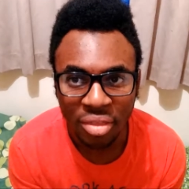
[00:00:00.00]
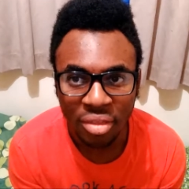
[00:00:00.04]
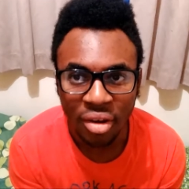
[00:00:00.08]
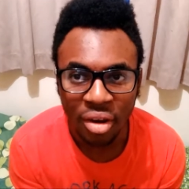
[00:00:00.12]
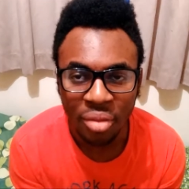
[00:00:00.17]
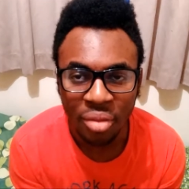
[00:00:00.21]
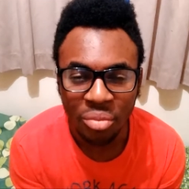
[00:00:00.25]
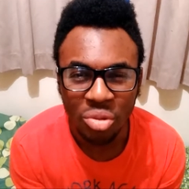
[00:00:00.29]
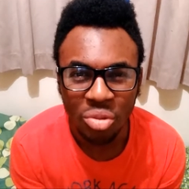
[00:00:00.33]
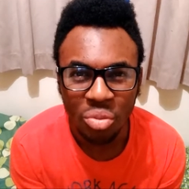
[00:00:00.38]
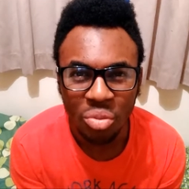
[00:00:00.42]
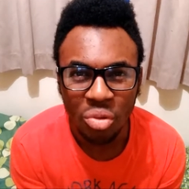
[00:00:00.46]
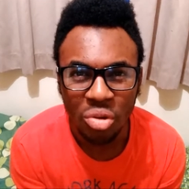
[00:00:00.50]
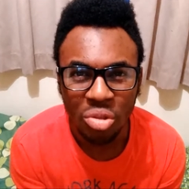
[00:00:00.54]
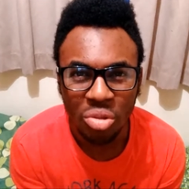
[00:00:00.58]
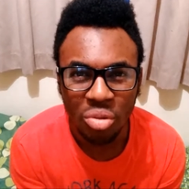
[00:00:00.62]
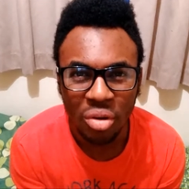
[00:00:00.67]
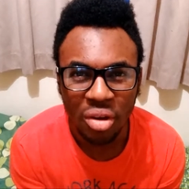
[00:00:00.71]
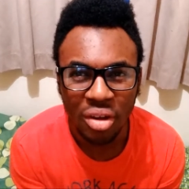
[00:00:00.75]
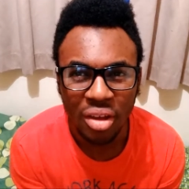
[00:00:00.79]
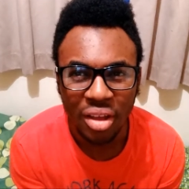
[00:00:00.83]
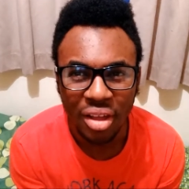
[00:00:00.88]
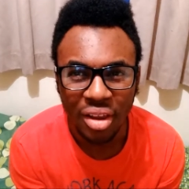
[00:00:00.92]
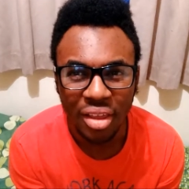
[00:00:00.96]
and I just want to try
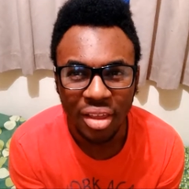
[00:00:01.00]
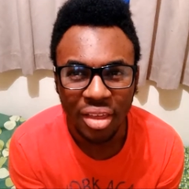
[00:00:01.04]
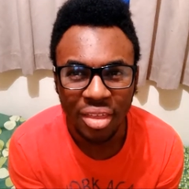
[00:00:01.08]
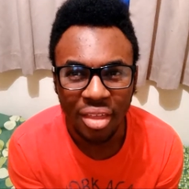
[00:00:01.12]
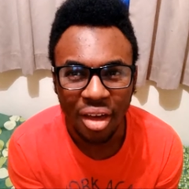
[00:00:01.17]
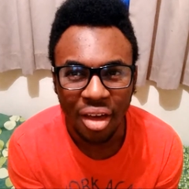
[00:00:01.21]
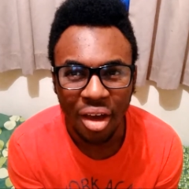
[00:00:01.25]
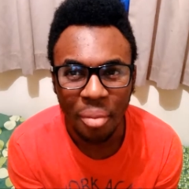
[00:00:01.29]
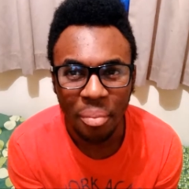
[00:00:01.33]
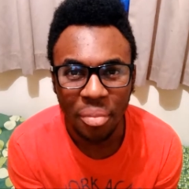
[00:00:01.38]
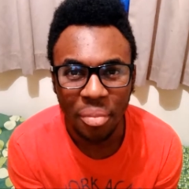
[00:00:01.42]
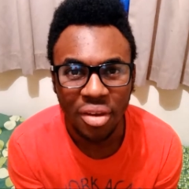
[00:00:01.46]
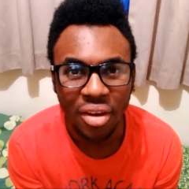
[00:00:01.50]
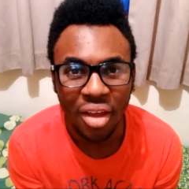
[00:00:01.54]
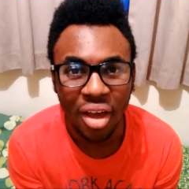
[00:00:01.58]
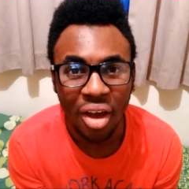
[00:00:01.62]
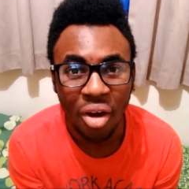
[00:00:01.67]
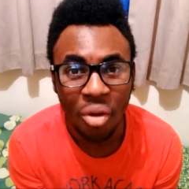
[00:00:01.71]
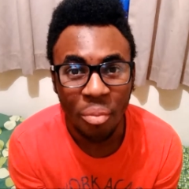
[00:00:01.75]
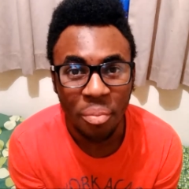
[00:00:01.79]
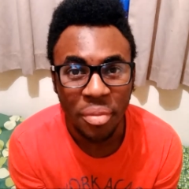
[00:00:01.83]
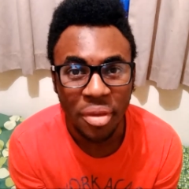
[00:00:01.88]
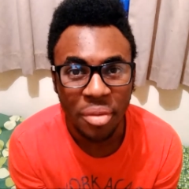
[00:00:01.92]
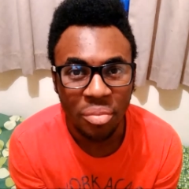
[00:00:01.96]
and clear that up and
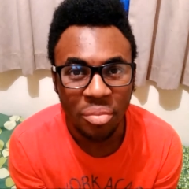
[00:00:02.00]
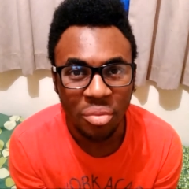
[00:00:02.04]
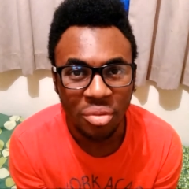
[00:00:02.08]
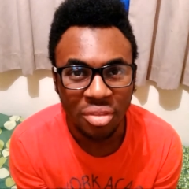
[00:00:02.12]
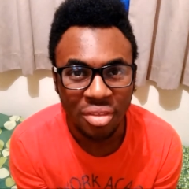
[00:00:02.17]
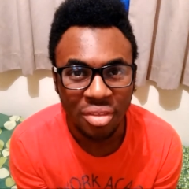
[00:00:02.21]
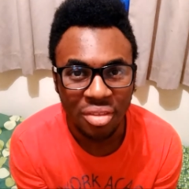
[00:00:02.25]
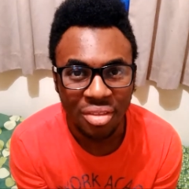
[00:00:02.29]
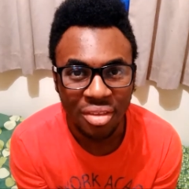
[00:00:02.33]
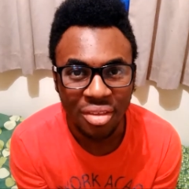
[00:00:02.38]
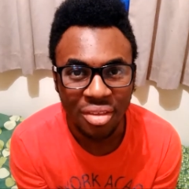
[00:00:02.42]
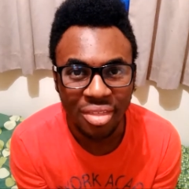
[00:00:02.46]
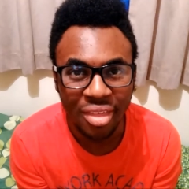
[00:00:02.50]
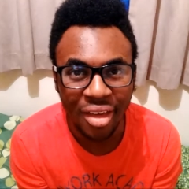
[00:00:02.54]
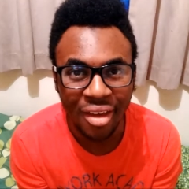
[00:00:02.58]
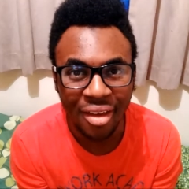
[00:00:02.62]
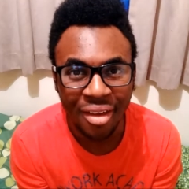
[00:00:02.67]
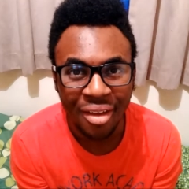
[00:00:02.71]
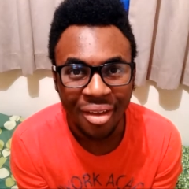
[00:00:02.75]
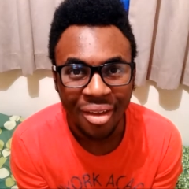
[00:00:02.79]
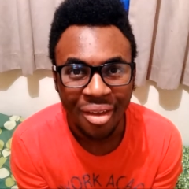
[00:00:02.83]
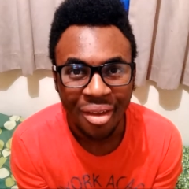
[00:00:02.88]
help people to see that